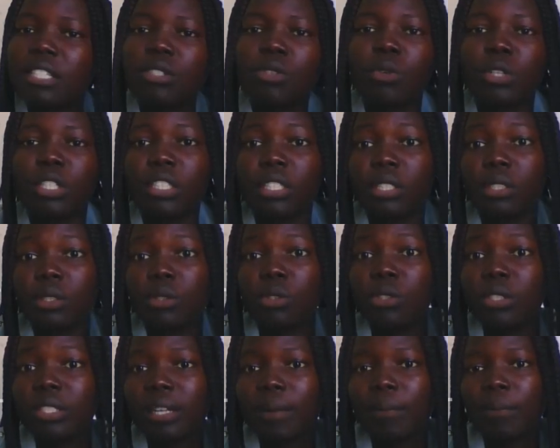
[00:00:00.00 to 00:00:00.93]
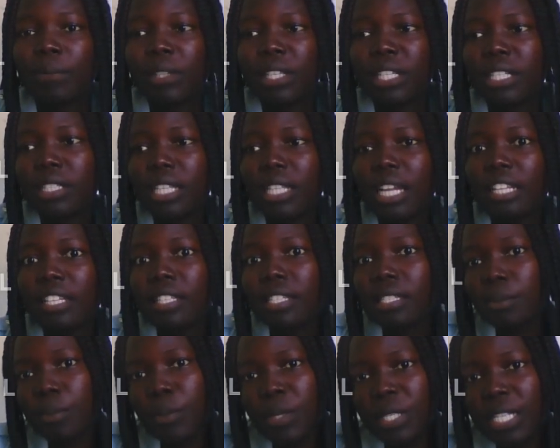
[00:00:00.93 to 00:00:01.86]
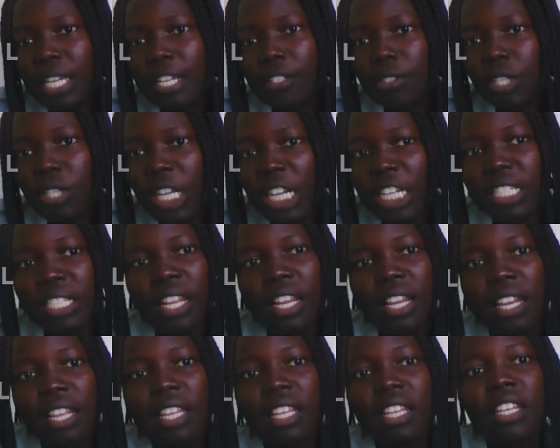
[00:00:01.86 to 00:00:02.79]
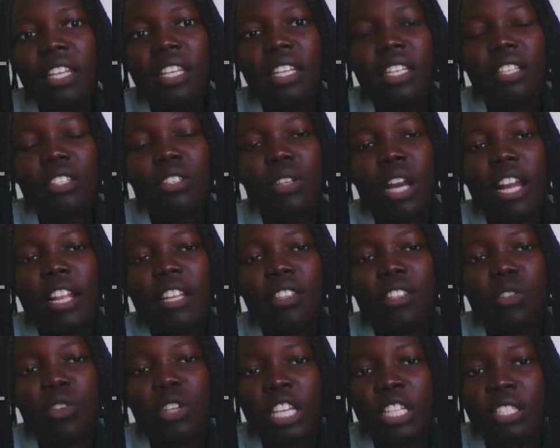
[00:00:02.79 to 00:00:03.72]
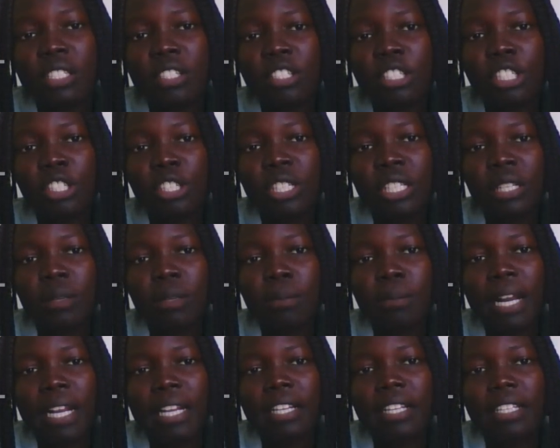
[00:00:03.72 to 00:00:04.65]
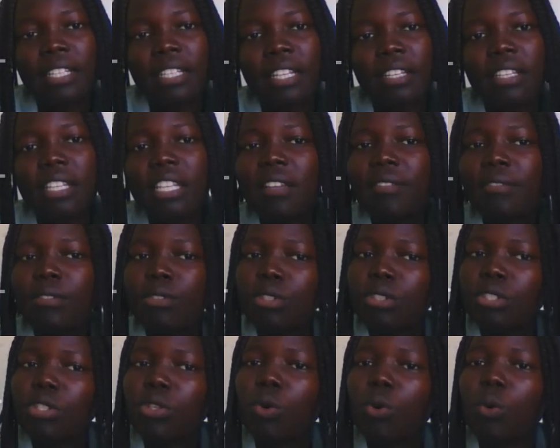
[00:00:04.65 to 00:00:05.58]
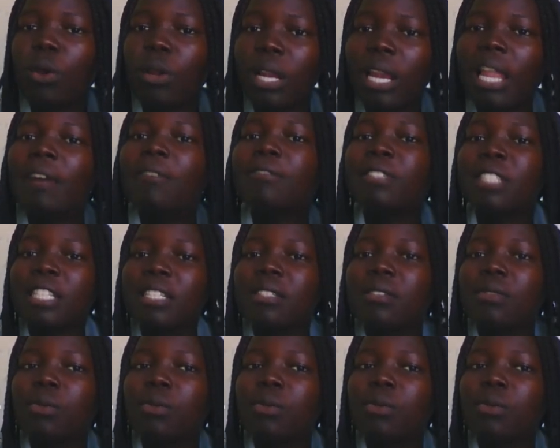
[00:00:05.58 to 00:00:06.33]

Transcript: you want to do something that is beside you urgently, you can rejoin it back. And then if you left it,